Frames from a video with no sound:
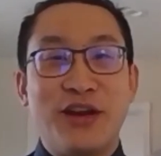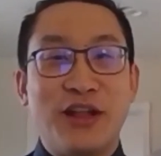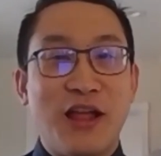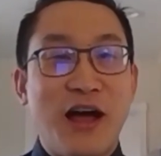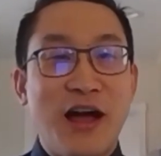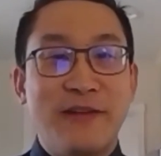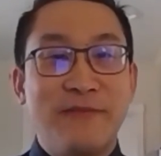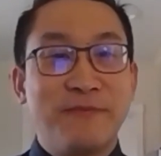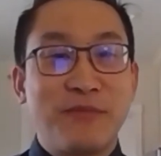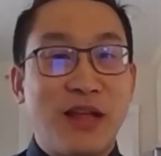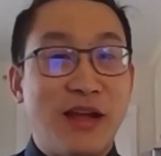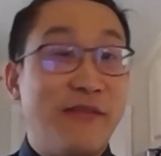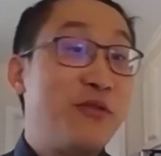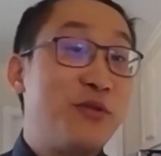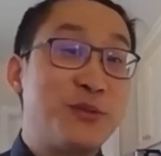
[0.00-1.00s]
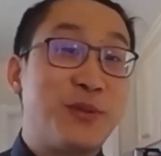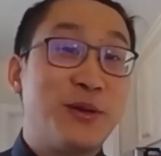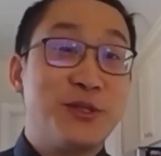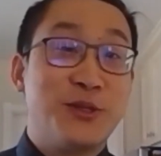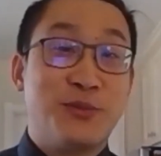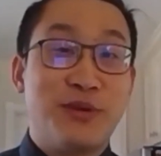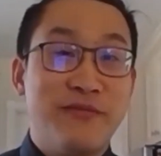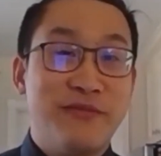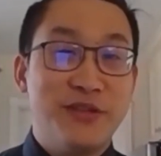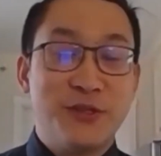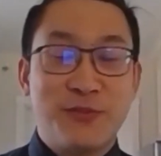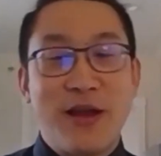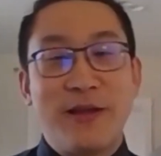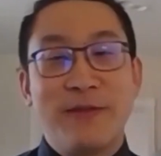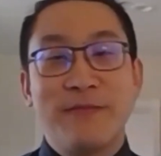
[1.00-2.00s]
a lot. Everyone's personal
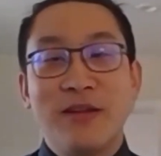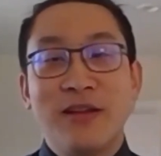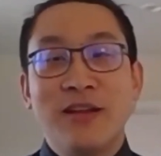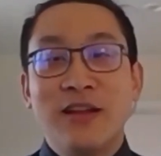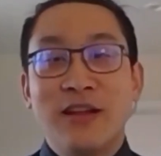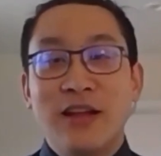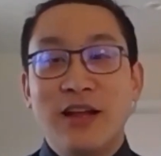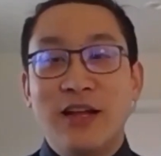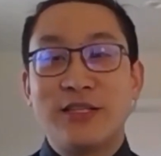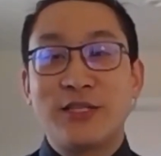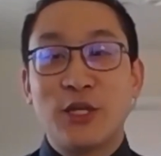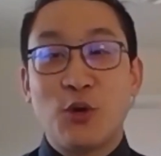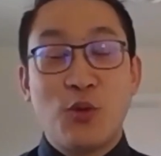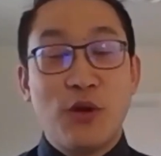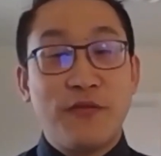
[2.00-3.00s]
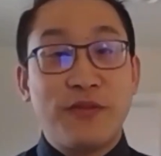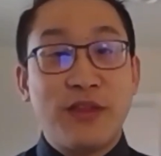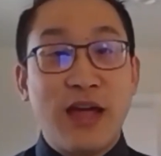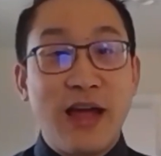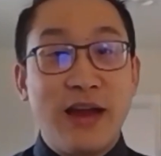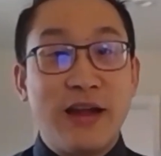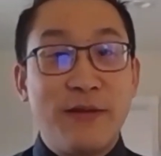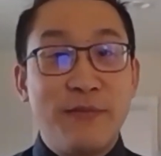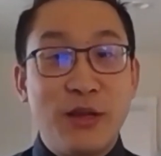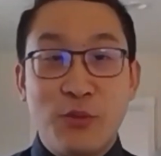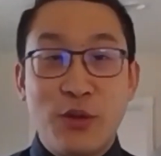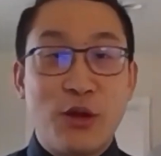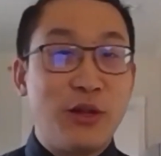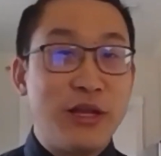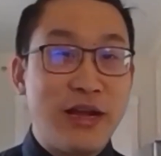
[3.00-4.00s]
preference, right? And so with that,
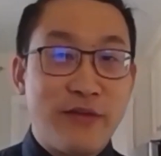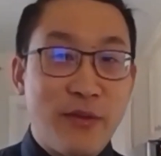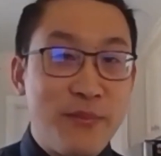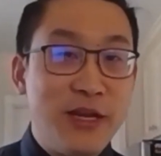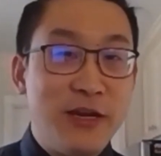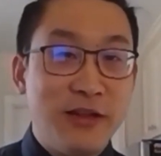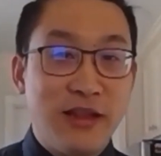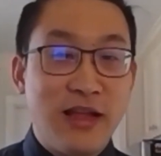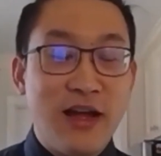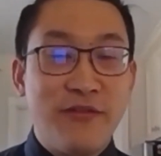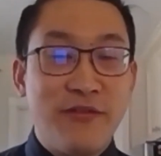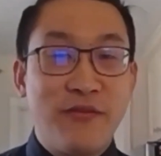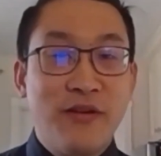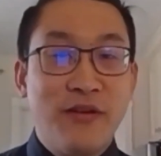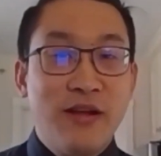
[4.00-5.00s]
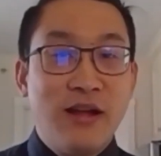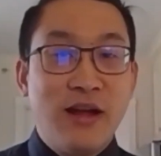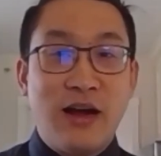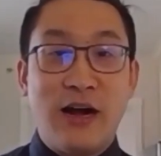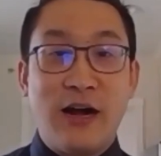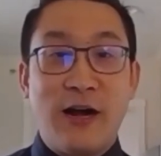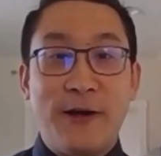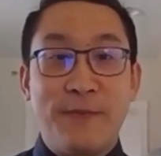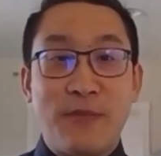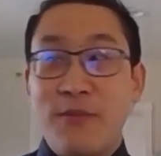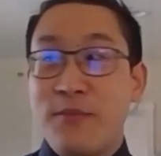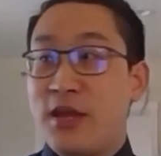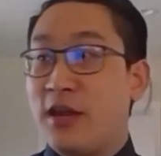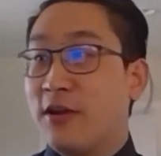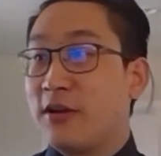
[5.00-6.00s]
we only have a minute left.
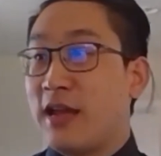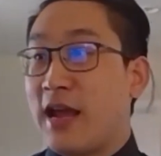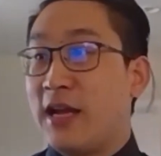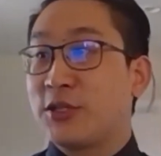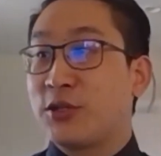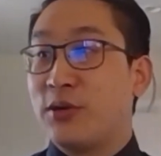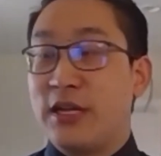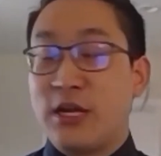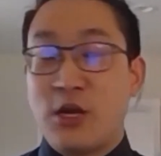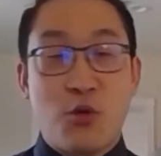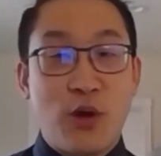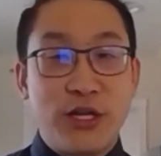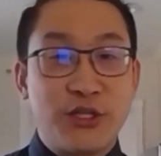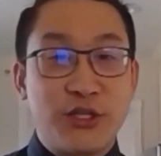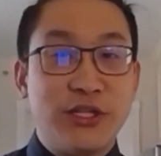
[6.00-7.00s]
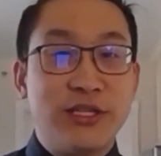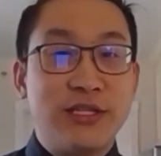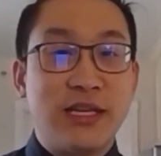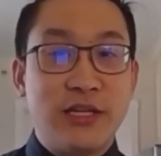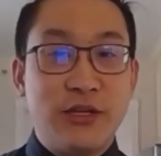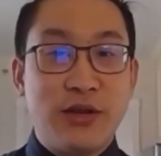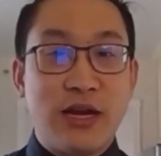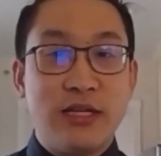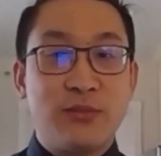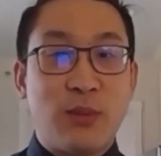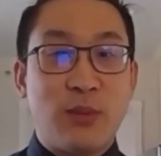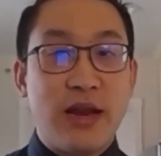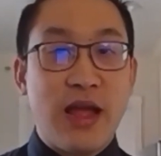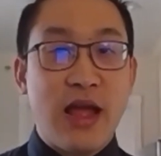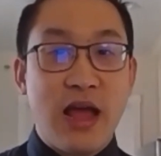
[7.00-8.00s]
I'm here to answer any questions that you guys
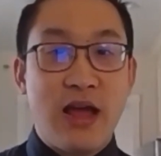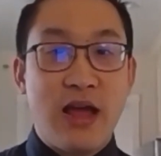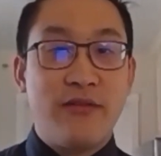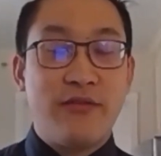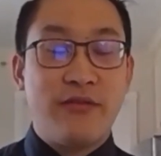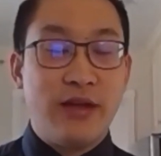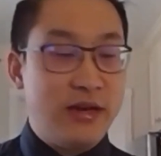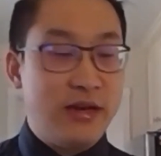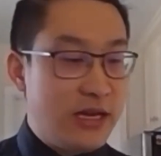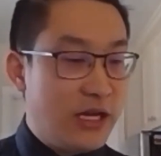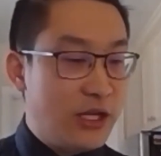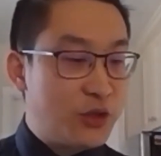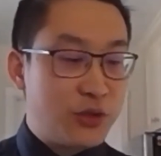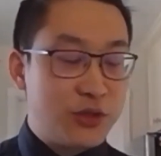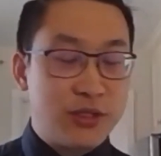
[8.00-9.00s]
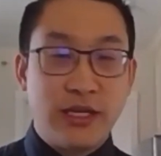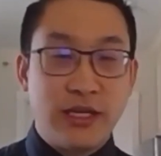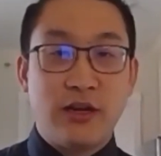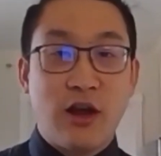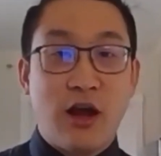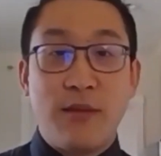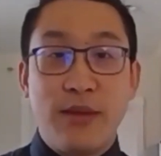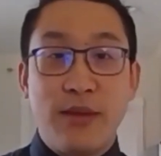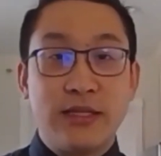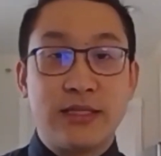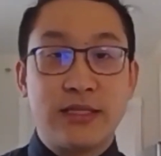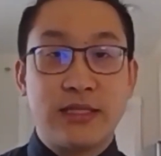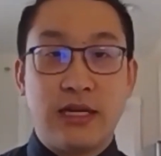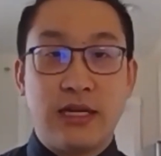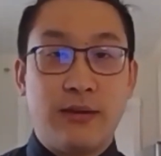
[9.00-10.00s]
might have, any interesting
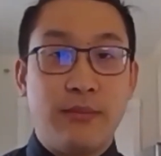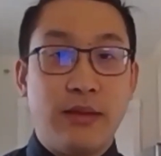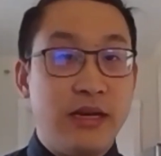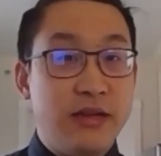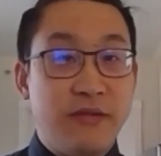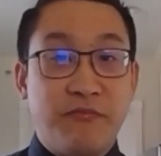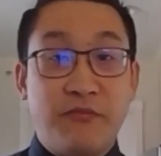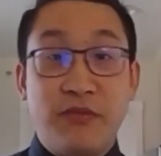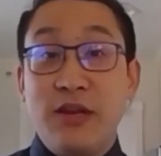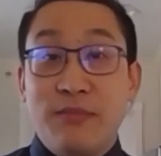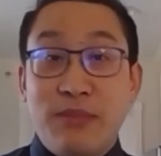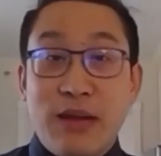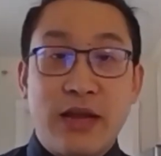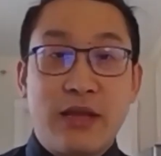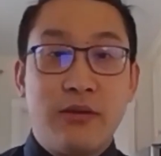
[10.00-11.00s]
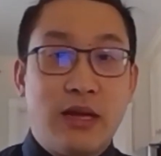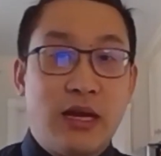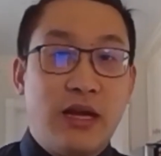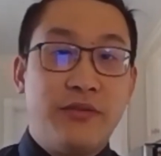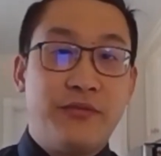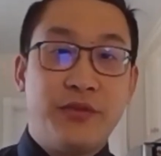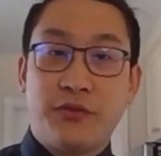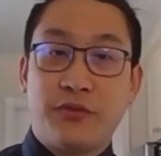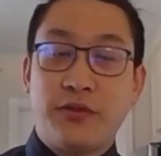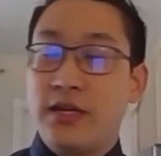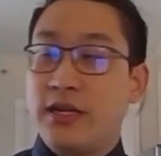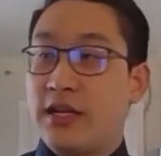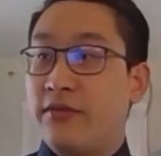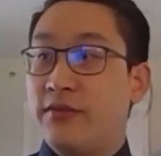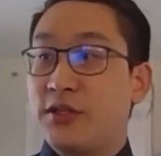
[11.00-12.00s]
comments, any feedback you have, feel free
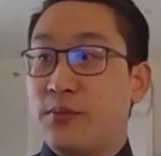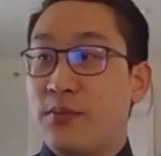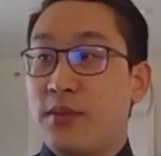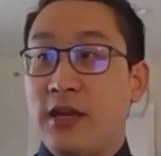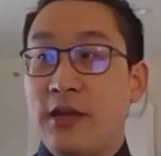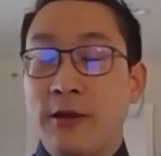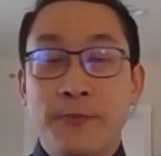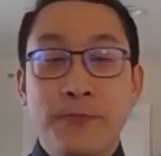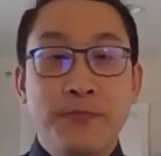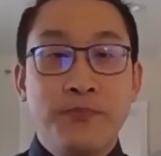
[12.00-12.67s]
to give it to me.